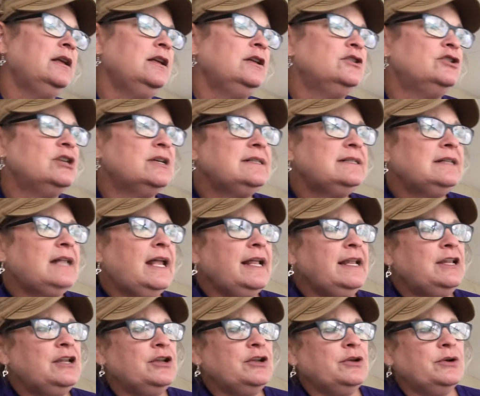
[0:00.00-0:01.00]
Just
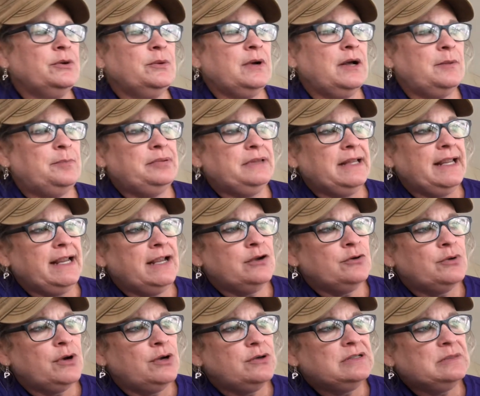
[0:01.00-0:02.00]
like you, a plant
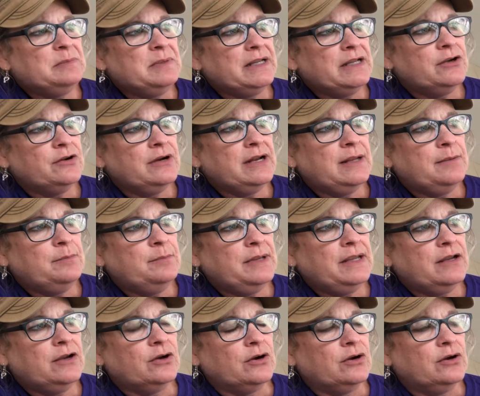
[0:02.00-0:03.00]
grows bigger and
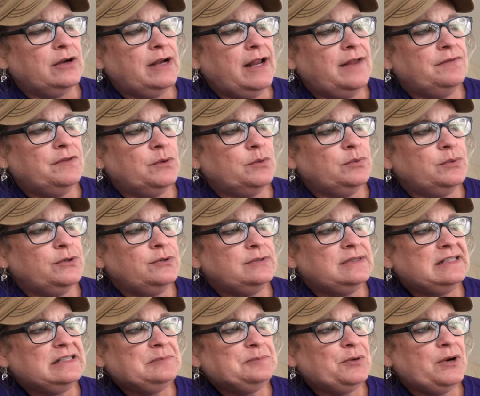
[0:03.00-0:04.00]
bigger, and the
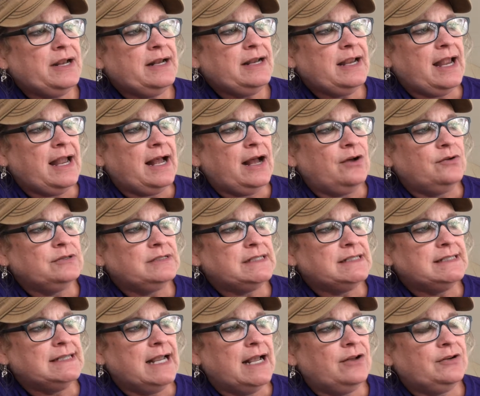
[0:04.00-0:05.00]
roots spread out
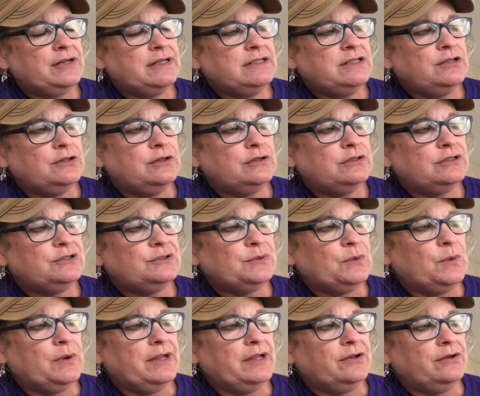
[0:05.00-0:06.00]
down into the
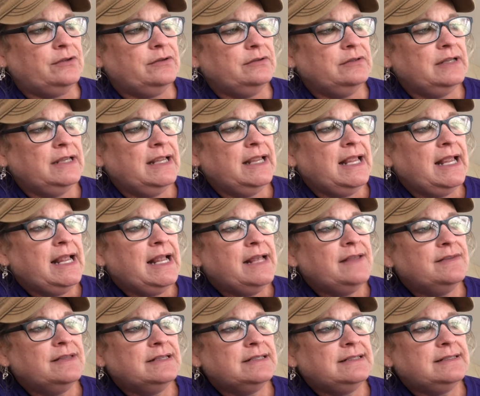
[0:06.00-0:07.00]
soil.
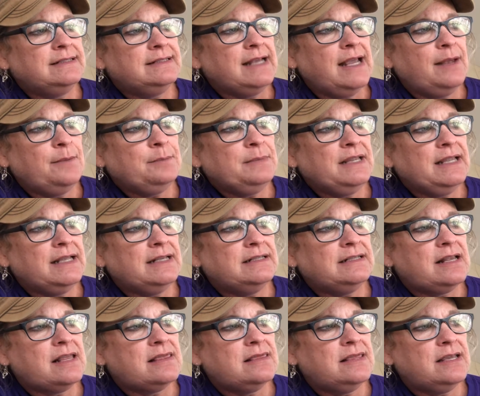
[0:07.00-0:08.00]
The stem
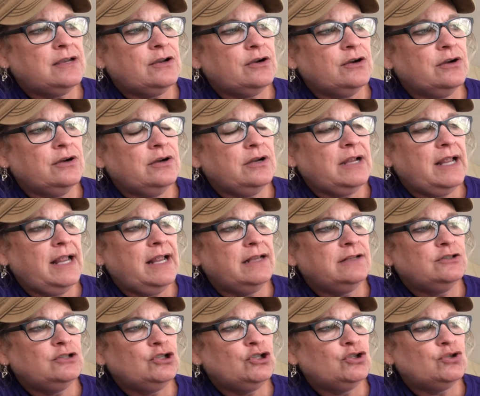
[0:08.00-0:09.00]
gets thicker
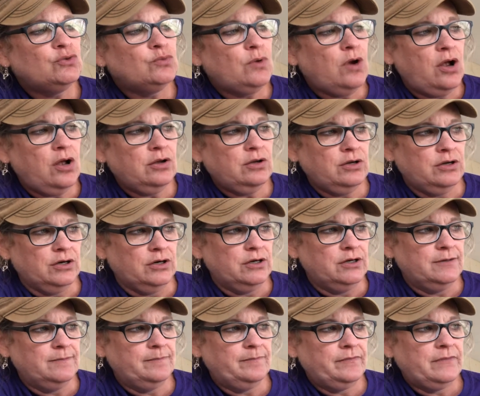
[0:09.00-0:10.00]
and stronger.
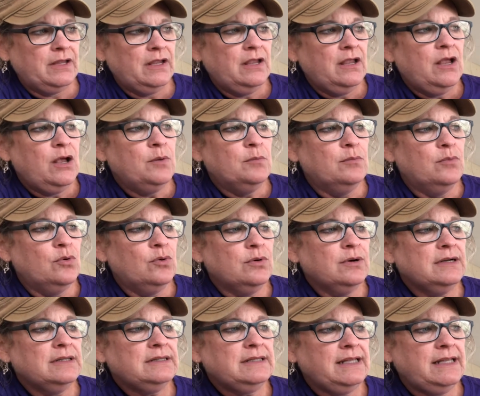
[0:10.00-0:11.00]

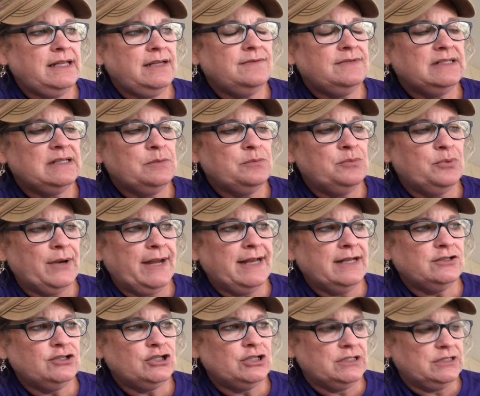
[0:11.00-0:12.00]
More leaves and
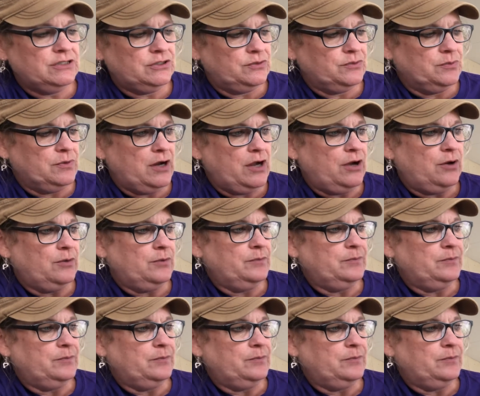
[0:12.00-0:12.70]
branches grow.